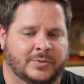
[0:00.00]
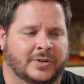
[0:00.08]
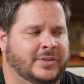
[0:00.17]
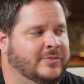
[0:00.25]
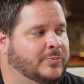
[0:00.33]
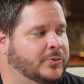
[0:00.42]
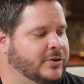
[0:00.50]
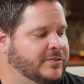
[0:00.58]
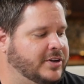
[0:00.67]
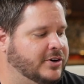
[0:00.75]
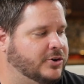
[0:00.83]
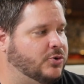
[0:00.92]
Well, you've
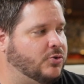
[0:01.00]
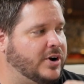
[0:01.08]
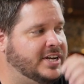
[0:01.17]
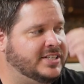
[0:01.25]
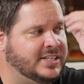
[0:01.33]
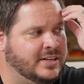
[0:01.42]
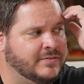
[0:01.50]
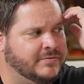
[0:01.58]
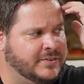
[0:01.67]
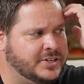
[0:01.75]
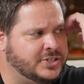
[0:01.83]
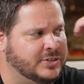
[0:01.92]
proved that your crazy
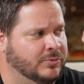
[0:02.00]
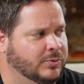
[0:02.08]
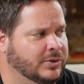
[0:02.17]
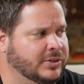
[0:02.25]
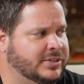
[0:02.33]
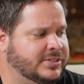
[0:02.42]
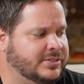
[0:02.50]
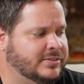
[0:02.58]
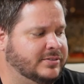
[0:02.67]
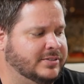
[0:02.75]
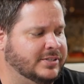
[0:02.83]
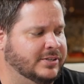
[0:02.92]
invention
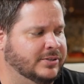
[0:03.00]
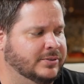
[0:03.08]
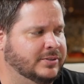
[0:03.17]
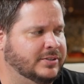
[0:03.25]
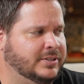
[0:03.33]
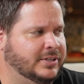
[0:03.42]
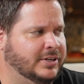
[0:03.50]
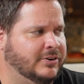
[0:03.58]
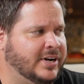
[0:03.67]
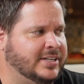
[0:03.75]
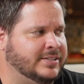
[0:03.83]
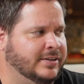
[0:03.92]
works, so
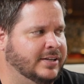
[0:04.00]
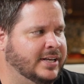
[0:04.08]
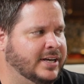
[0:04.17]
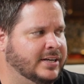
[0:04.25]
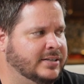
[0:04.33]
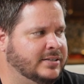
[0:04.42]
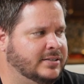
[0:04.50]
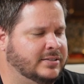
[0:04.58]
congrats on that.